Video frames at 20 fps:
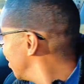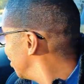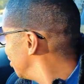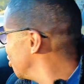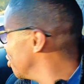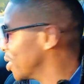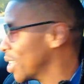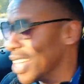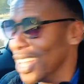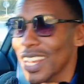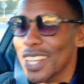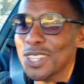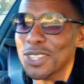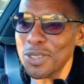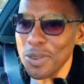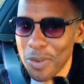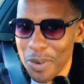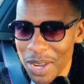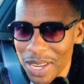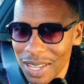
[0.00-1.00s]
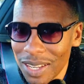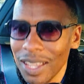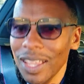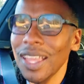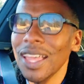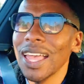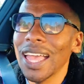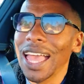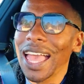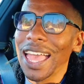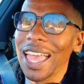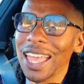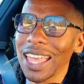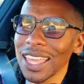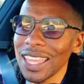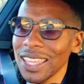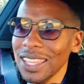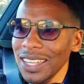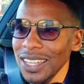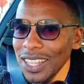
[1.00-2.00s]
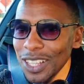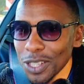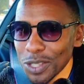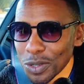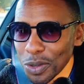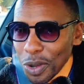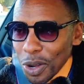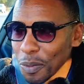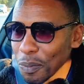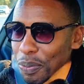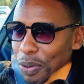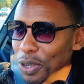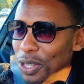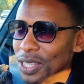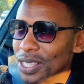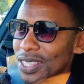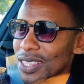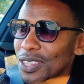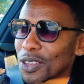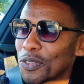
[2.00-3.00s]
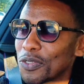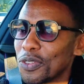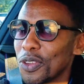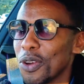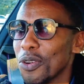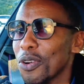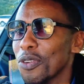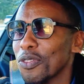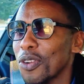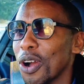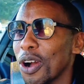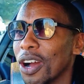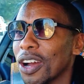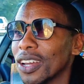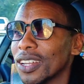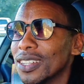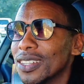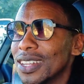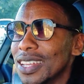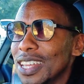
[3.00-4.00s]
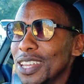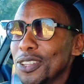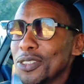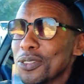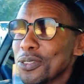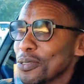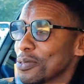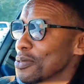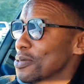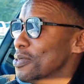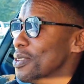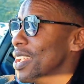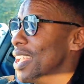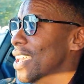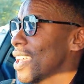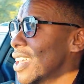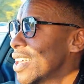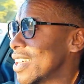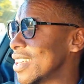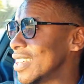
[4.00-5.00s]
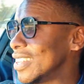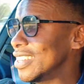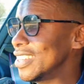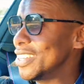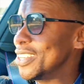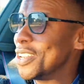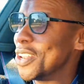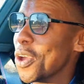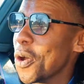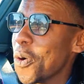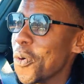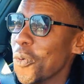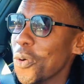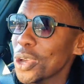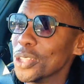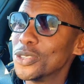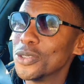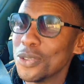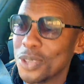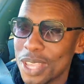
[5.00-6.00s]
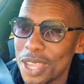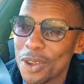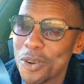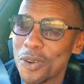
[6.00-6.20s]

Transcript: you get into it, and it sort of puts the fear of God in you. And once you get